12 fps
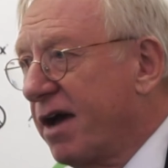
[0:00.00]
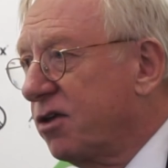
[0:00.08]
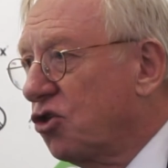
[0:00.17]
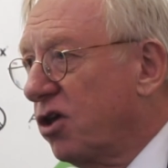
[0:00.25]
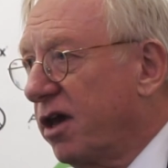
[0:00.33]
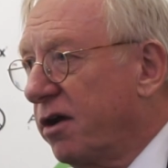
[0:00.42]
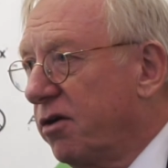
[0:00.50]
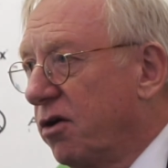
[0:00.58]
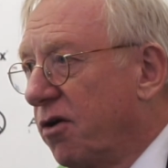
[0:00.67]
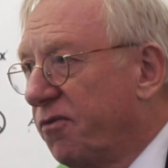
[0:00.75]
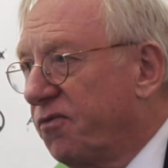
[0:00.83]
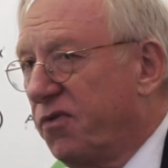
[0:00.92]
market
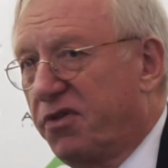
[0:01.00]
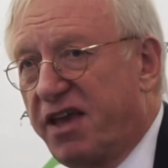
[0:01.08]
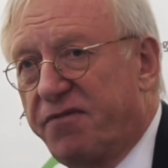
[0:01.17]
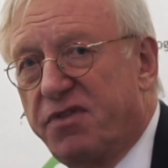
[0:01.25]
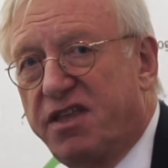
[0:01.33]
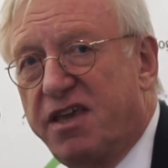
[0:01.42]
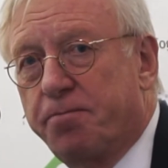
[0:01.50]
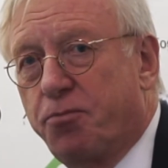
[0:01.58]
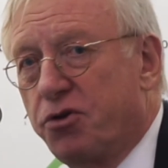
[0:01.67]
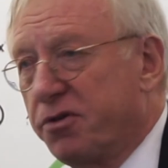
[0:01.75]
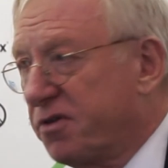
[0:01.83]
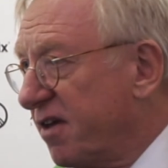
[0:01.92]
share of
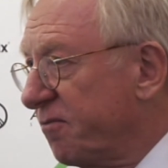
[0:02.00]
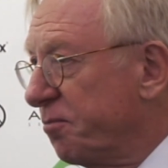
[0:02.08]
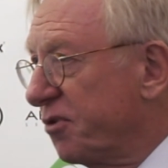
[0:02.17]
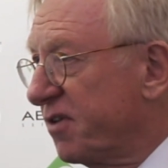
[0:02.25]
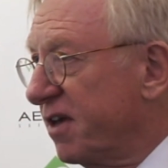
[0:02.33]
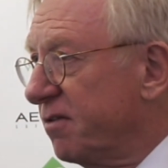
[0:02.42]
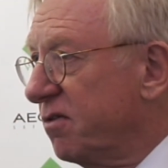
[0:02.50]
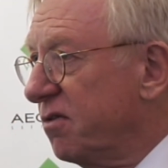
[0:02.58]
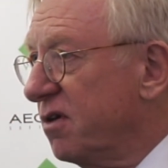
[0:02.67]
17.7%